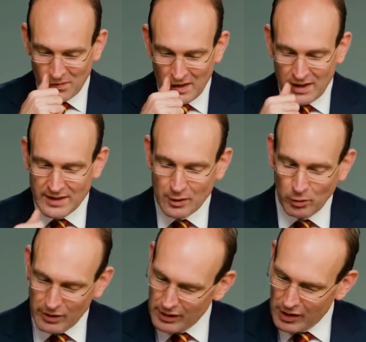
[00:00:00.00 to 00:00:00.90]
He said,
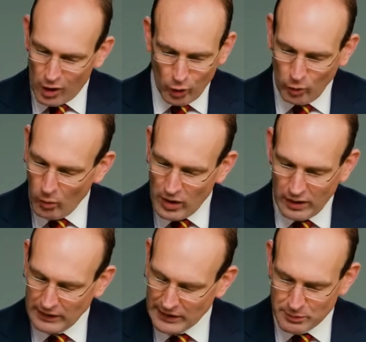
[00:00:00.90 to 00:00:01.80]
although the whole
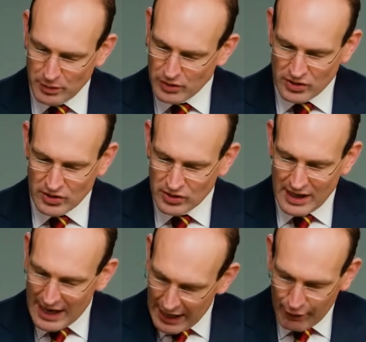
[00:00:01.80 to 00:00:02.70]
world has most
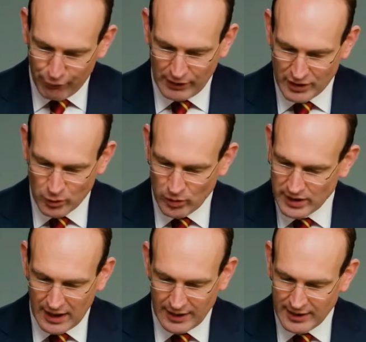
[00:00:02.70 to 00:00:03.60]
carefully sought
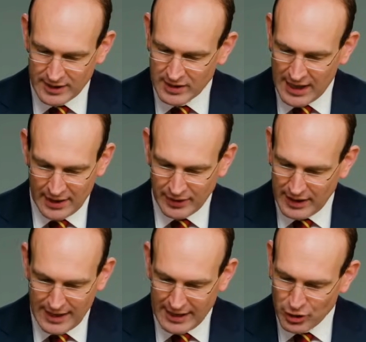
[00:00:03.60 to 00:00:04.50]
to understand the
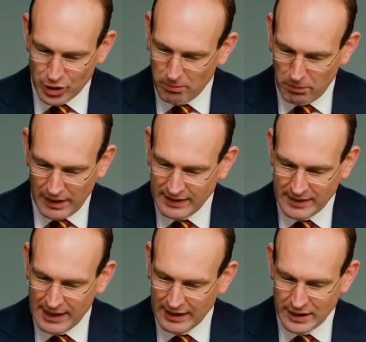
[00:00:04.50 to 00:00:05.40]
nature, mind,
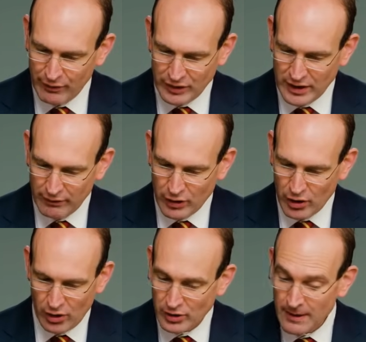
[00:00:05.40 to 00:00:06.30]
and activity of
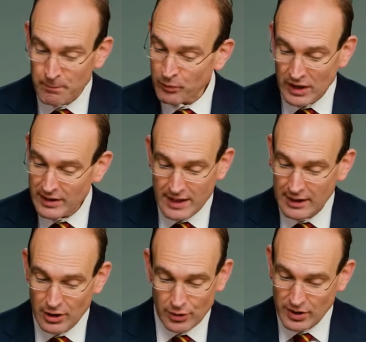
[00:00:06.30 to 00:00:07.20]
God, it's
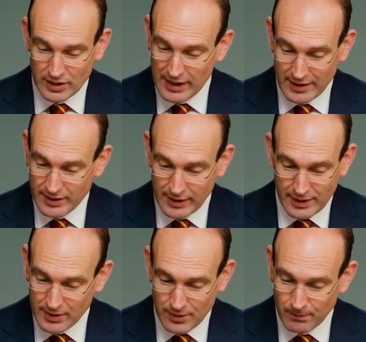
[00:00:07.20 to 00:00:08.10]
had no success in
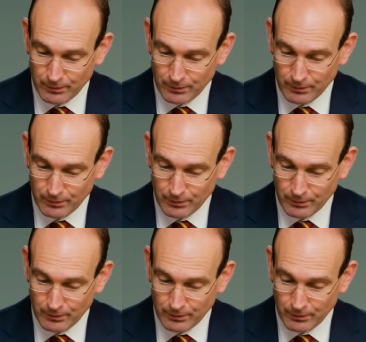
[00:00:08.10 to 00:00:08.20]
this.